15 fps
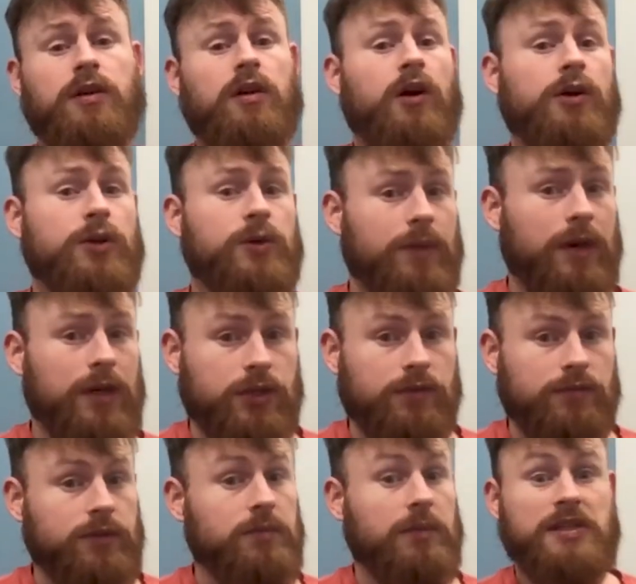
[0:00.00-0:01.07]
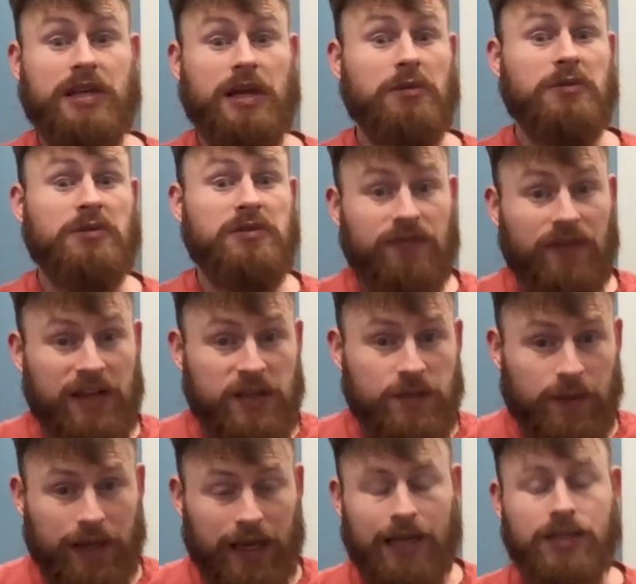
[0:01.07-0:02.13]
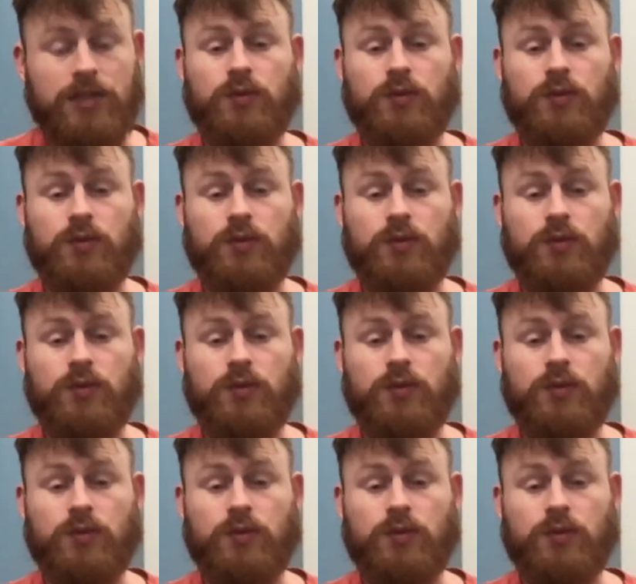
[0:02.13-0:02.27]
on your budget. You might say, I want to do Facebook ads.